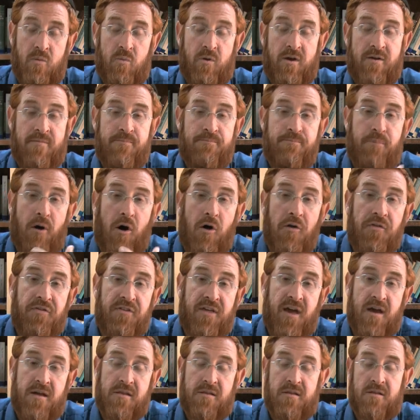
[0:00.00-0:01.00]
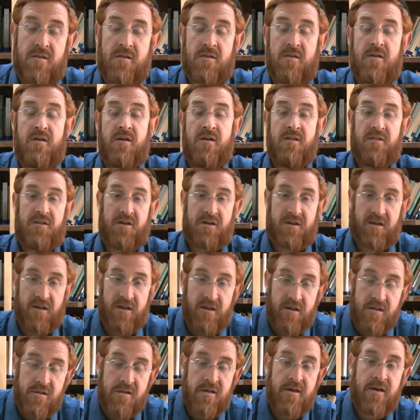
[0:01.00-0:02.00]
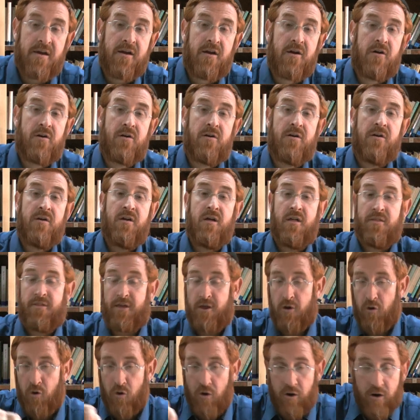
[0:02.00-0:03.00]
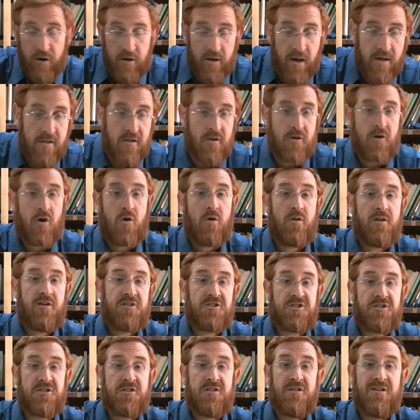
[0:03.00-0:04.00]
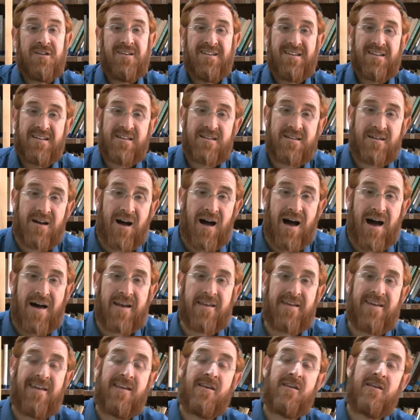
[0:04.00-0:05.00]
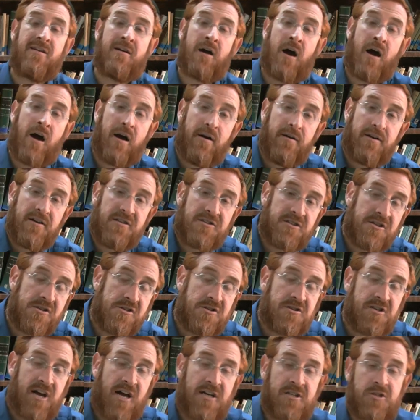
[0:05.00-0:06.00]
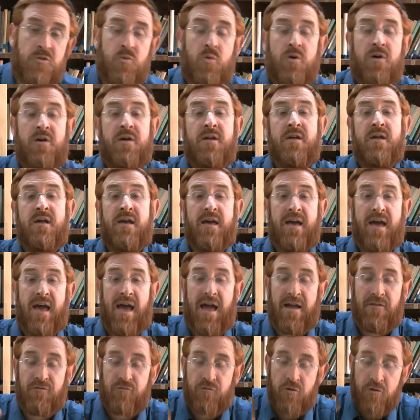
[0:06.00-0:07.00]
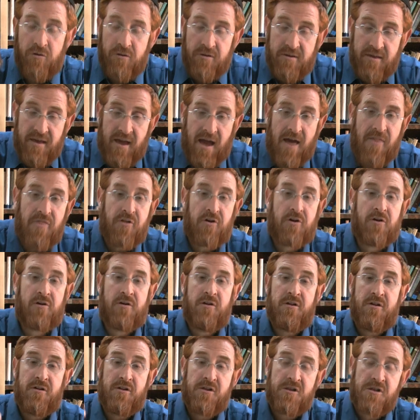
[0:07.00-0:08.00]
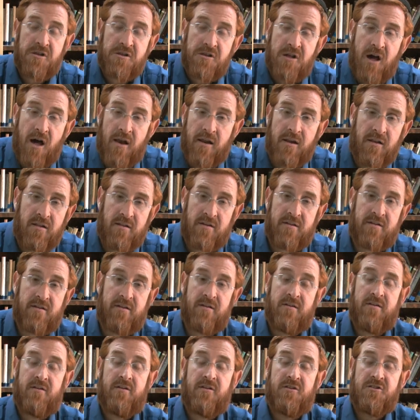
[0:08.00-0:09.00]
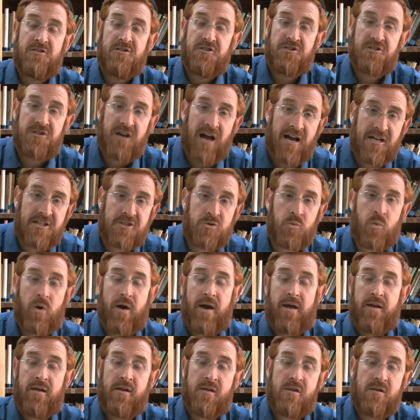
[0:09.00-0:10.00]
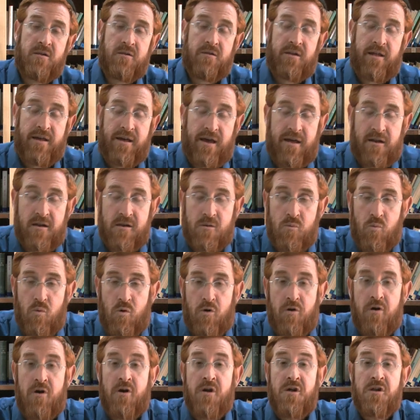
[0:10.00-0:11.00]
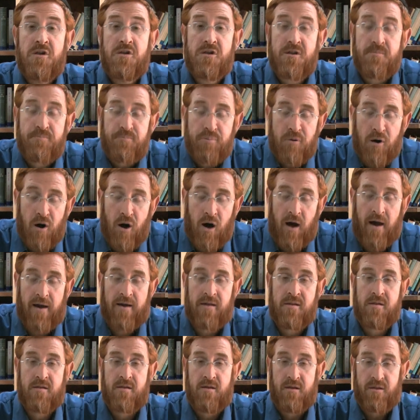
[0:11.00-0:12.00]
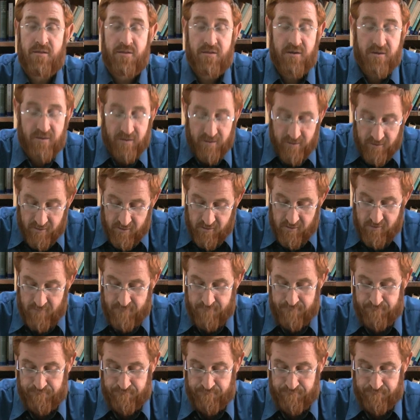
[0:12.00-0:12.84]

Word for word: in both cases, the king's here, they organize a coalition, God encourages Joshua, and together, suddenly, Joshua and his war surprise the kings.